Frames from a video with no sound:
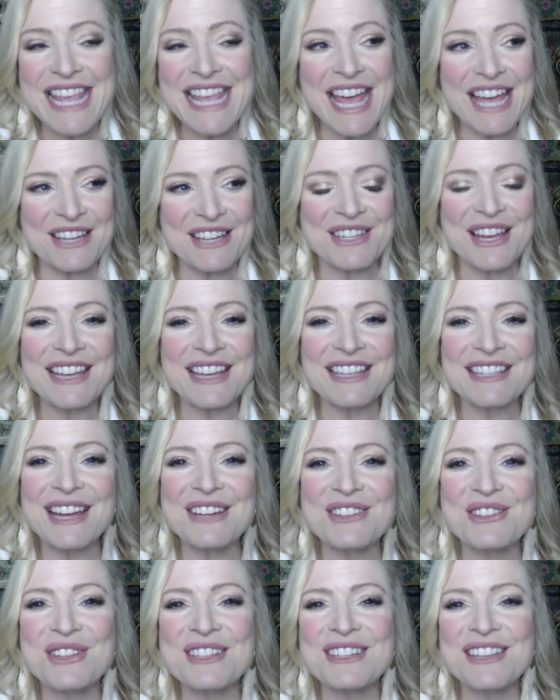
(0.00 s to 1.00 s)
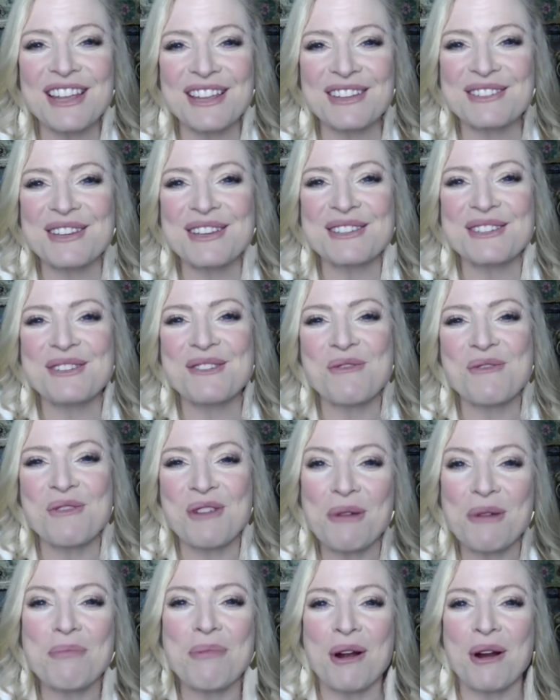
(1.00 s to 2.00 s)
Yeah, science actually tells us
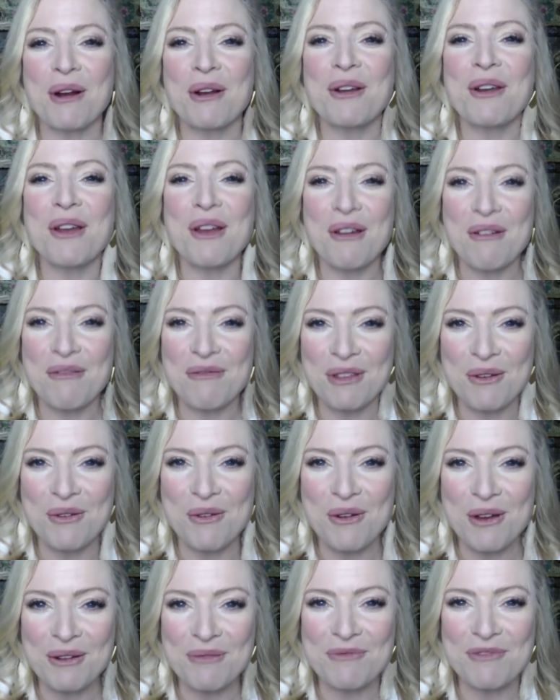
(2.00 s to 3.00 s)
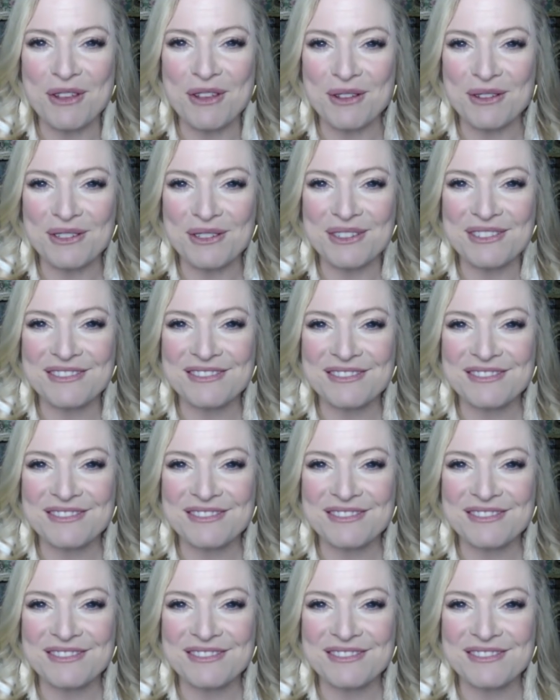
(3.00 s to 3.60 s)
we are part of the quantum field.